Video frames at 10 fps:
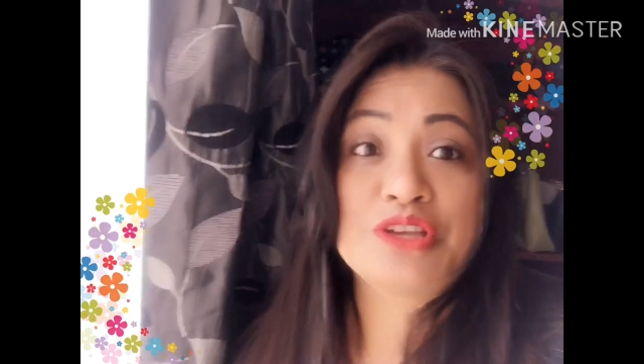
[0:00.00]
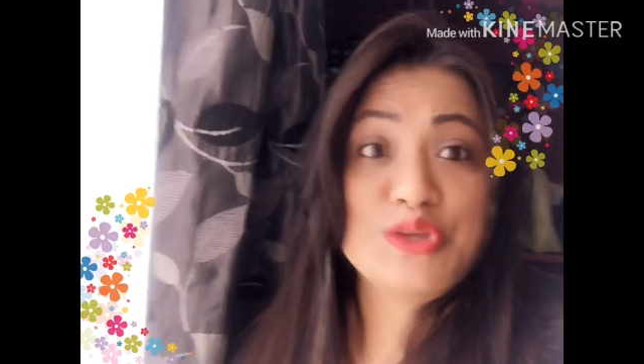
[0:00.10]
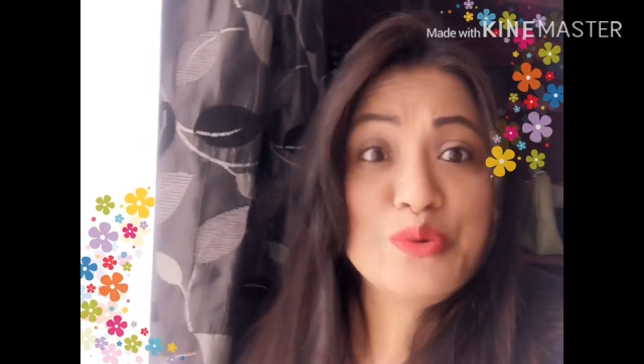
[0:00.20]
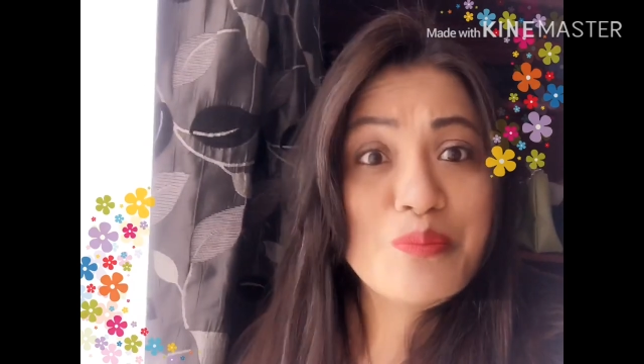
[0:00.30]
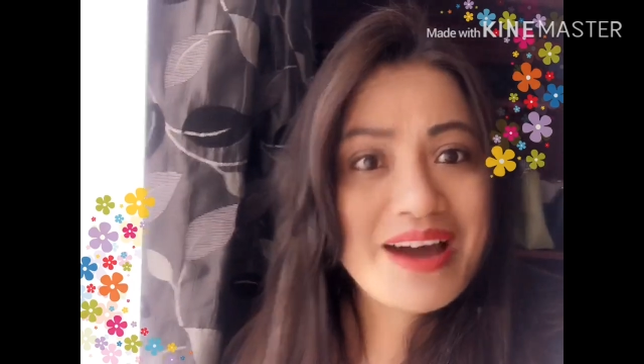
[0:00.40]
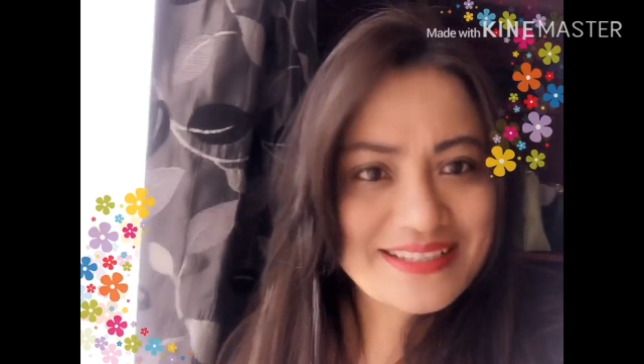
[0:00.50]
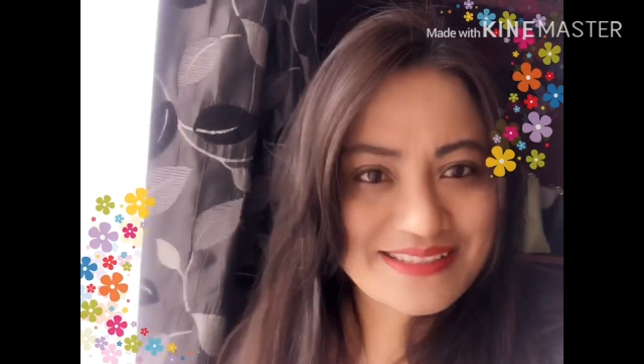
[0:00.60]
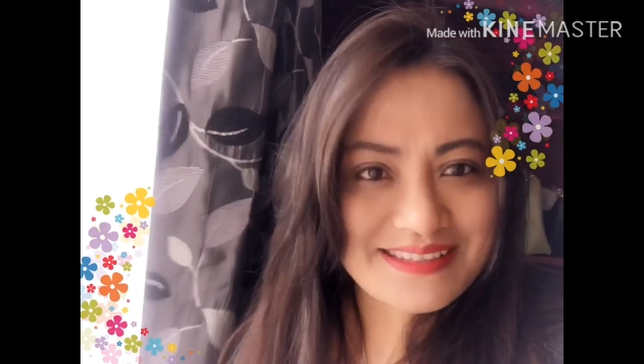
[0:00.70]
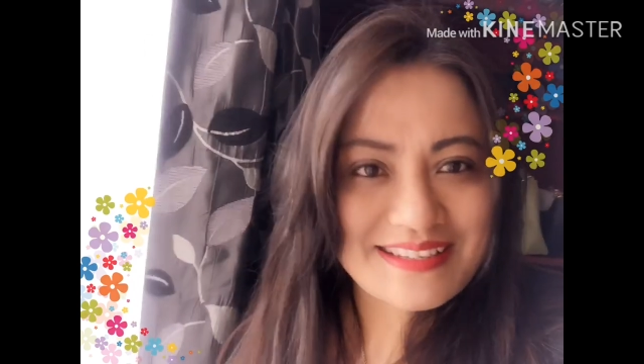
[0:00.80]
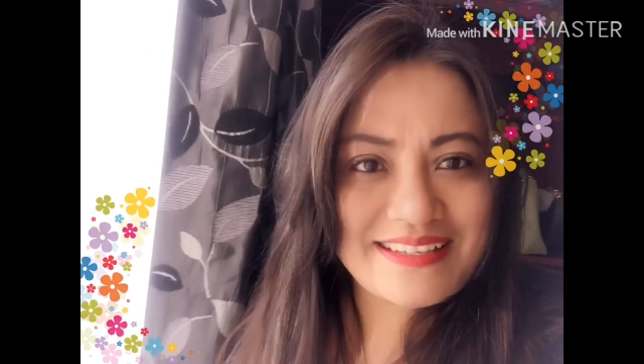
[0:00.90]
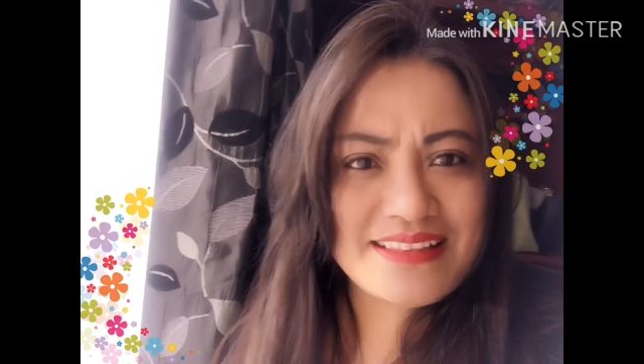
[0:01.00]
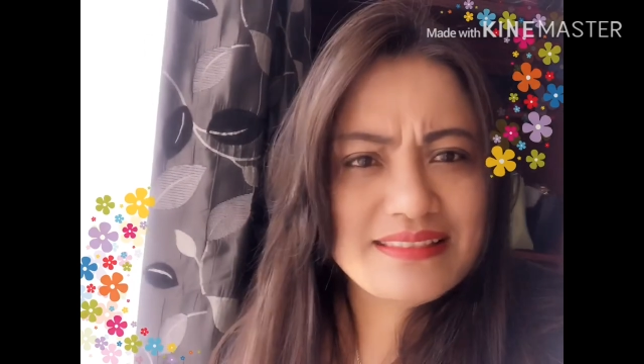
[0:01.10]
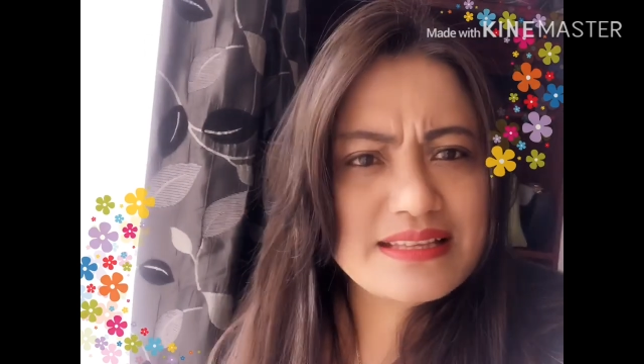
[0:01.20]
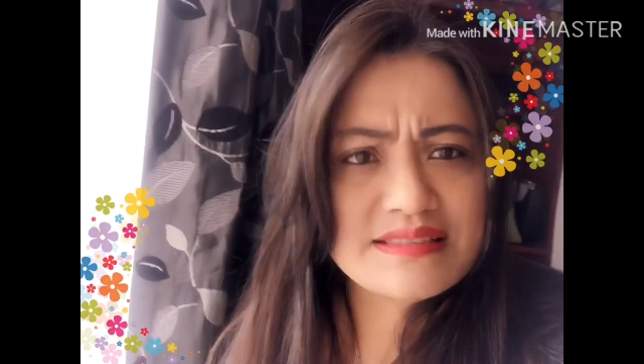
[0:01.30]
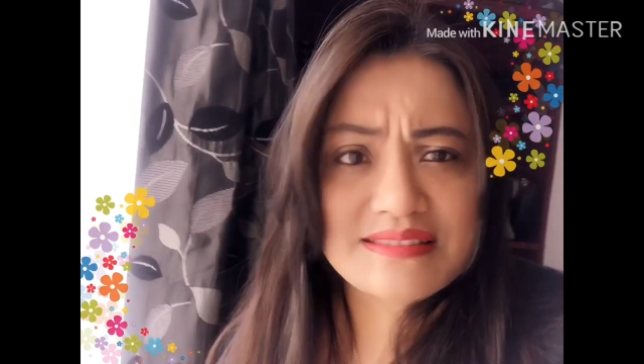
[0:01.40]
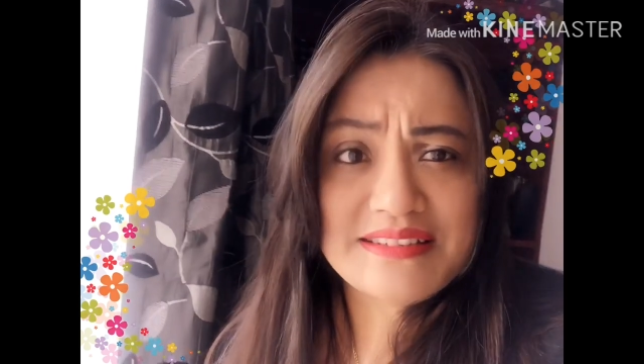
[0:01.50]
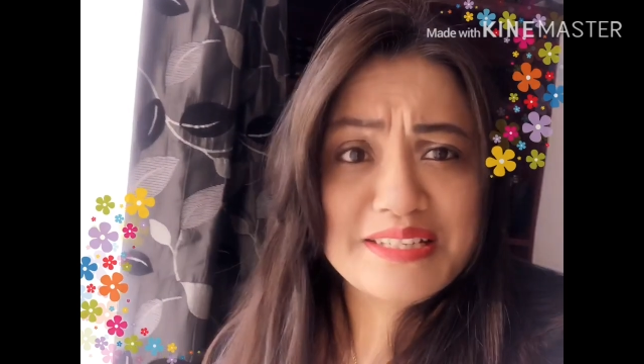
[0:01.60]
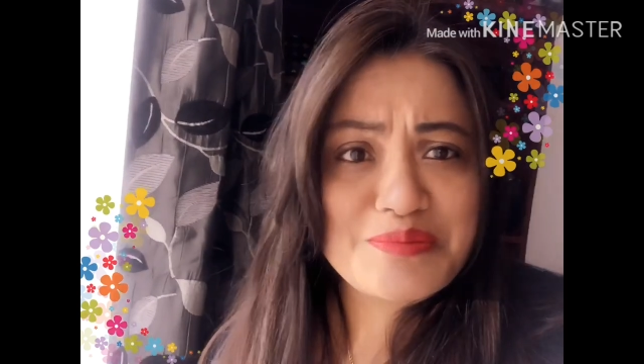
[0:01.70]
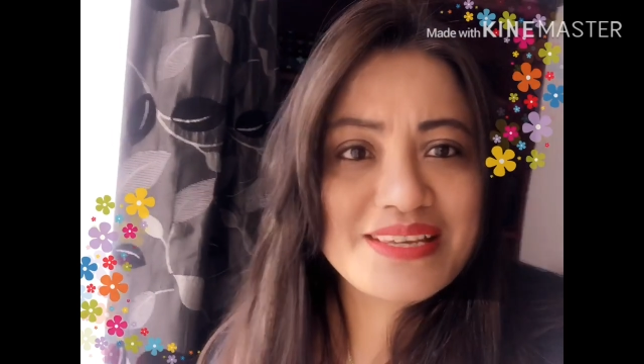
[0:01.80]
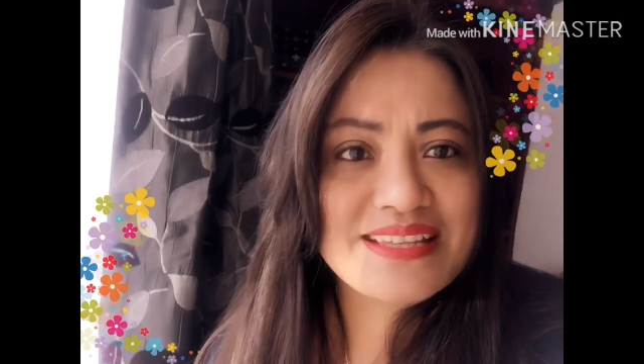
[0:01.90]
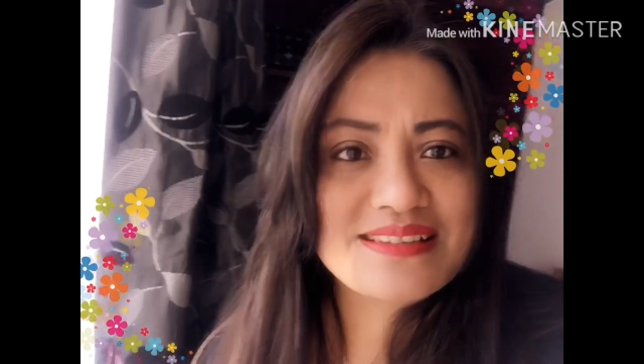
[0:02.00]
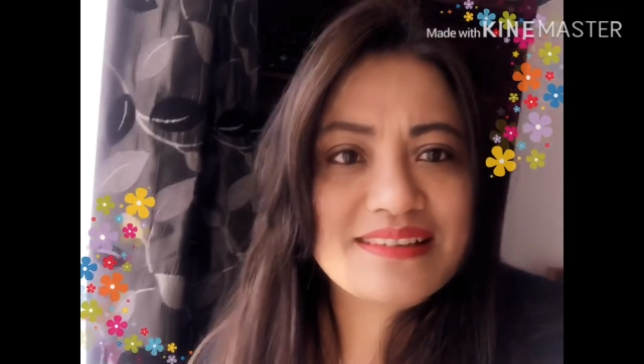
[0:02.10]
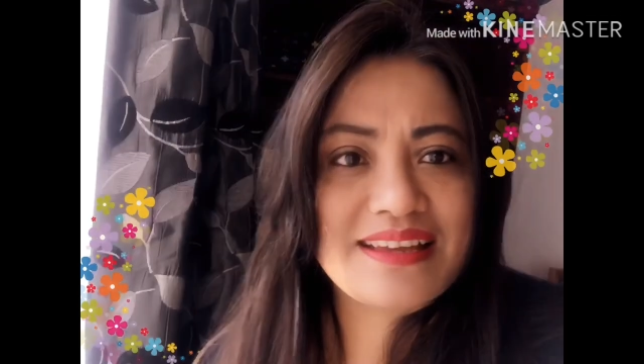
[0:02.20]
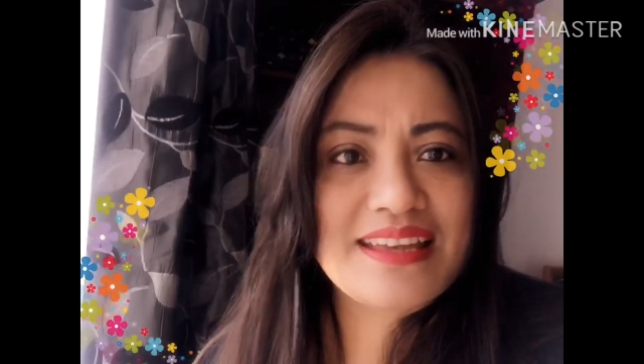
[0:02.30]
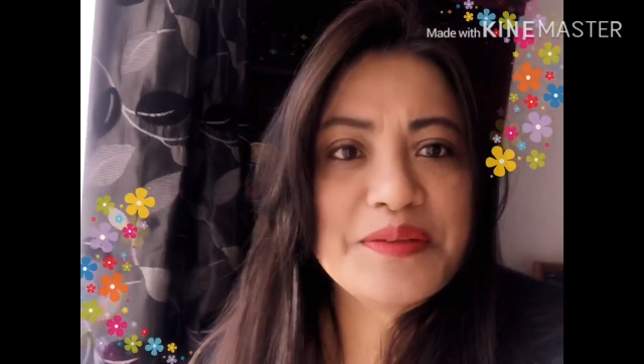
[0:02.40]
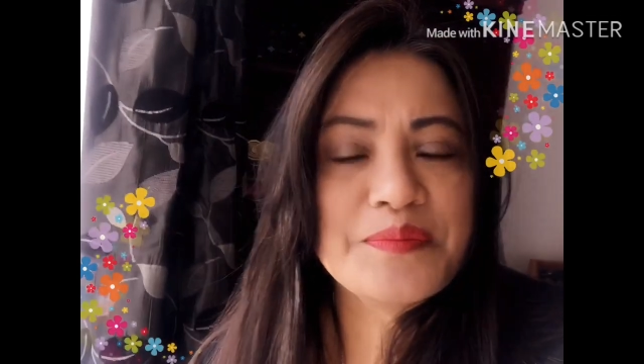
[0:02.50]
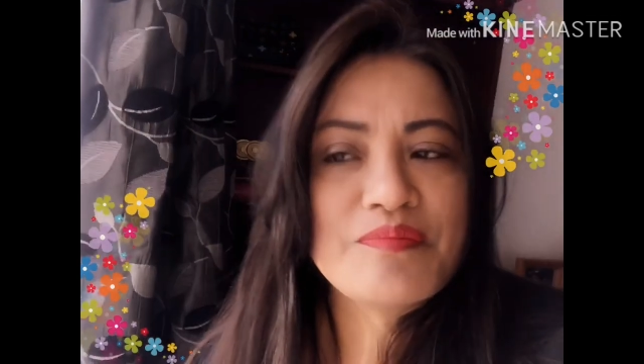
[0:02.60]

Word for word: you must at least 30 minutes a day